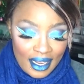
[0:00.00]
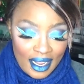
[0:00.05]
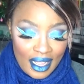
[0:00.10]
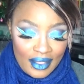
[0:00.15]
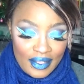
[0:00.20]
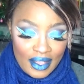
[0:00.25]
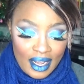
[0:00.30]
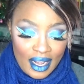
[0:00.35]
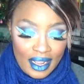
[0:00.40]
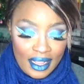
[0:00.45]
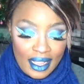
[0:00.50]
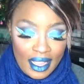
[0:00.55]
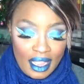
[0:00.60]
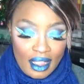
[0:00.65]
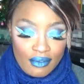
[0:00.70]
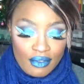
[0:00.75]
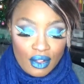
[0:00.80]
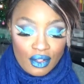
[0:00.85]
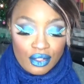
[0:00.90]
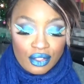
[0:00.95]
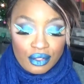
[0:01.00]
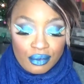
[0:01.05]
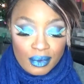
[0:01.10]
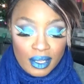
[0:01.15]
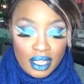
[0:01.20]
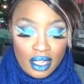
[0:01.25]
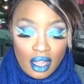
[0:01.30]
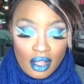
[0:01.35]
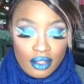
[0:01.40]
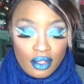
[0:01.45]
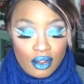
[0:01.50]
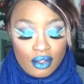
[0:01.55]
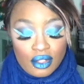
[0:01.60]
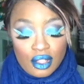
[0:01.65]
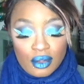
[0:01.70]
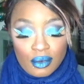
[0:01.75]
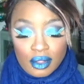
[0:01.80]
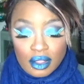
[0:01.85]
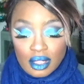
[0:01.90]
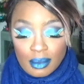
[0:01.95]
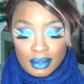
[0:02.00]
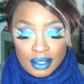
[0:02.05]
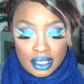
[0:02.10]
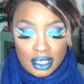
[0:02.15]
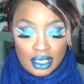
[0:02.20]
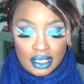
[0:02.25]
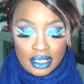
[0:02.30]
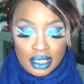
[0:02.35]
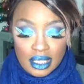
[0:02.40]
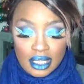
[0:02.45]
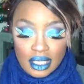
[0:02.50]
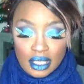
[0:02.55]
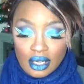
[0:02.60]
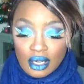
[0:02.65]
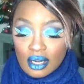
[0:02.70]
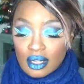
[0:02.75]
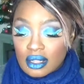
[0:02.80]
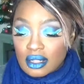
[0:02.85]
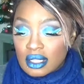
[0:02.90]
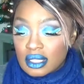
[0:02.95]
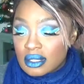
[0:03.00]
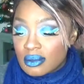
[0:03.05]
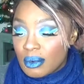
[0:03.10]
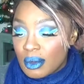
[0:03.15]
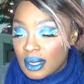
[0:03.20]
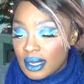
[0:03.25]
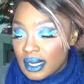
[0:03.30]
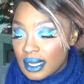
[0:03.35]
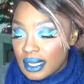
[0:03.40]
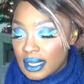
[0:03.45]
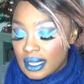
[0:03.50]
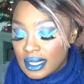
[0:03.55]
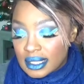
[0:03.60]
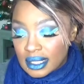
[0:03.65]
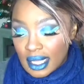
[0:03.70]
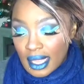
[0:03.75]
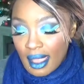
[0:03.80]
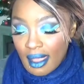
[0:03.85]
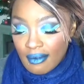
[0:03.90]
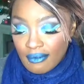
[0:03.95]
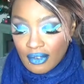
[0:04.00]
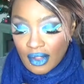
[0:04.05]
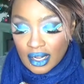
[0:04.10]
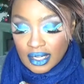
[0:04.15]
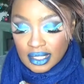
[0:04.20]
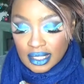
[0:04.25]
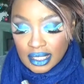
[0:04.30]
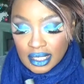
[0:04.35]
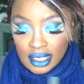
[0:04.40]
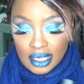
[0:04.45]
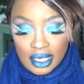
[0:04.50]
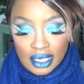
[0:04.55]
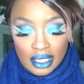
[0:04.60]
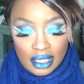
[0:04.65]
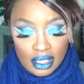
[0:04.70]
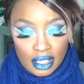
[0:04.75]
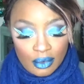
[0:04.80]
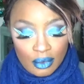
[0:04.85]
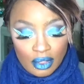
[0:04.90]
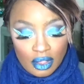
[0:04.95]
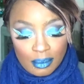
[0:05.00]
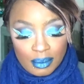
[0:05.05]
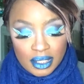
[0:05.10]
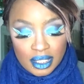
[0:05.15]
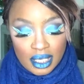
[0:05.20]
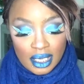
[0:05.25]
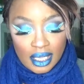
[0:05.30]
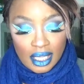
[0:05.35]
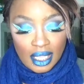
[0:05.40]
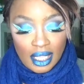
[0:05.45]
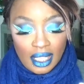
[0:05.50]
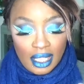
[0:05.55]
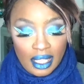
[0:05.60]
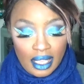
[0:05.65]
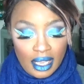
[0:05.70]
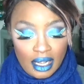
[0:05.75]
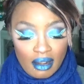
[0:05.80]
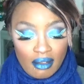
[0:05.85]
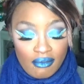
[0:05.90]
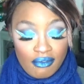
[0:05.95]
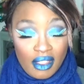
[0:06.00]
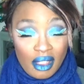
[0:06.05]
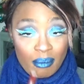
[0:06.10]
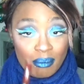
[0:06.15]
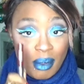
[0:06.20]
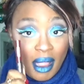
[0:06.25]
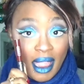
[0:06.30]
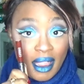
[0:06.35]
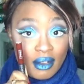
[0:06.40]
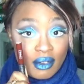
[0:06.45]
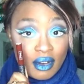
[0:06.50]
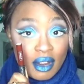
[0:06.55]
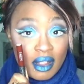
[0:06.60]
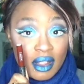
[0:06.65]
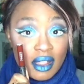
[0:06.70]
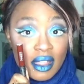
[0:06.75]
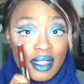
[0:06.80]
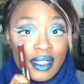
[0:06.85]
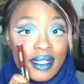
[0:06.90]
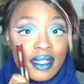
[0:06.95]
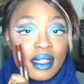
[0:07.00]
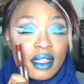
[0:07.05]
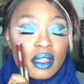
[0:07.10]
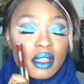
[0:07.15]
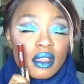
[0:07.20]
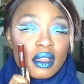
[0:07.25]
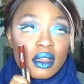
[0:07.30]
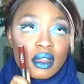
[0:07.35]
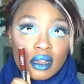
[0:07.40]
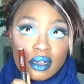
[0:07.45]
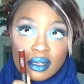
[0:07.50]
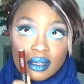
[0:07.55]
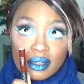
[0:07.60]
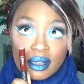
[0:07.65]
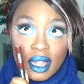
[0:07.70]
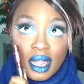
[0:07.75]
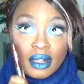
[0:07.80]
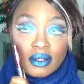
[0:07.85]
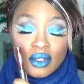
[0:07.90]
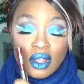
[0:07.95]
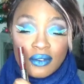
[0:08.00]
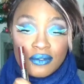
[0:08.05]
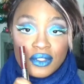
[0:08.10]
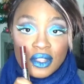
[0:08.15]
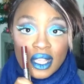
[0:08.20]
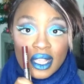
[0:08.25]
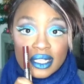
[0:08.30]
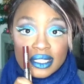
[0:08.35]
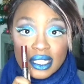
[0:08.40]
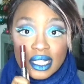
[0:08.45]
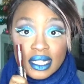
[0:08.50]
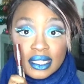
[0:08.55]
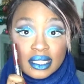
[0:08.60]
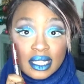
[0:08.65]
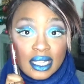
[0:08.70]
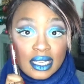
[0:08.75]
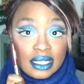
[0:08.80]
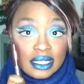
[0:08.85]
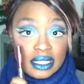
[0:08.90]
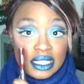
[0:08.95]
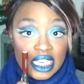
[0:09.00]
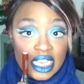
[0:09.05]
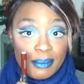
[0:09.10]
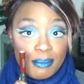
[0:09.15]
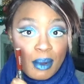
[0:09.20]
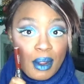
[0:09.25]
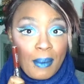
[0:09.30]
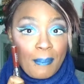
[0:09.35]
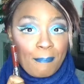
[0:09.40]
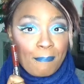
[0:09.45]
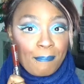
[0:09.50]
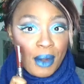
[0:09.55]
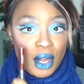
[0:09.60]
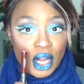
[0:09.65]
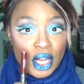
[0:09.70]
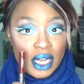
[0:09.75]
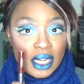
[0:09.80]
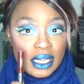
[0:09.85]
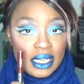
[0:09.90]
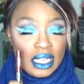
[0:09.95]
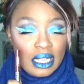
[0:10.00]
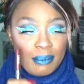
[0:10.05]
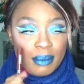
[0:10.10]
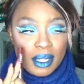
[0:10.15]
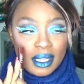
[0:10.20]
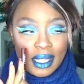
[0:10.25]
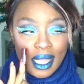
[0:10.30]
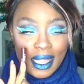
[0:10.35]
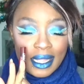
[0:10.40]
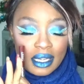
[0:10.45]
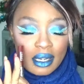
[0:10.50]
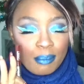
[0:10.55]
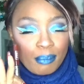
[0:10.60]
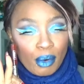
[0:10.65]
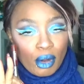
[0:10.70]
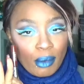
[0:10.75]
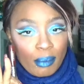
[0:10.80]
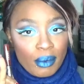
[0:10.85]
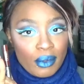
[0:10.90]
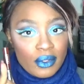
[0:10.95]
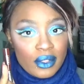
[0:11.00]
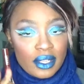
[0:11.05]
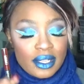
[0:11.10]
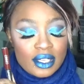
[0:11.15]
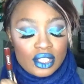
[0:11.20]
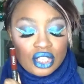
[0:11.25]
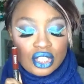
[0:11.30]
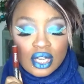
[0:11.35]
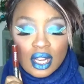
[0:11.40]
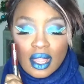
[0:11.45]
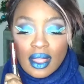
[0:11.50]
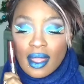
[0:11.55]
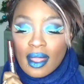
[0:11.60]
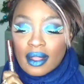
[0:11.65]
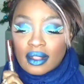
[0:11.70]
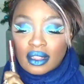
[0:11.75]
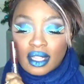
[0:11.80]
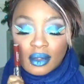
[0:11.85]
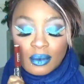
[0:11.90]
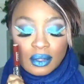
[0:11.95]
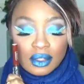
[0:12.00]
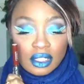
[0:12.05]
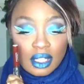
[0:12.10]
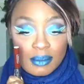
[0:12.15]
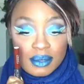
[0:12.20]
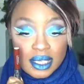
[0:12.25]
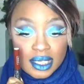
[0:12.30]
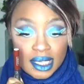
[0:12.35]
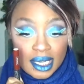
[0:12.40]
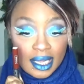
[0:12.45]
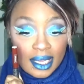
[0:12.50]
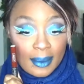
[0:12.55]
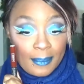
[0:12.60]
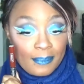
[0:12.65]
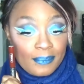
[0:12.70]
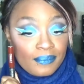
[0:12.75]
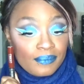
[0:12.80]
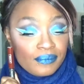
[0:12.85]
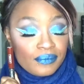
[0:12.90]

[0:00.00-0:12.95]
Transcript: And then I have three other liquid lipsticks here. This one is Kat Von D liquid lipstick in Vampira. I love this. It's a deep burgundy but kind of purplish liquid lipstick.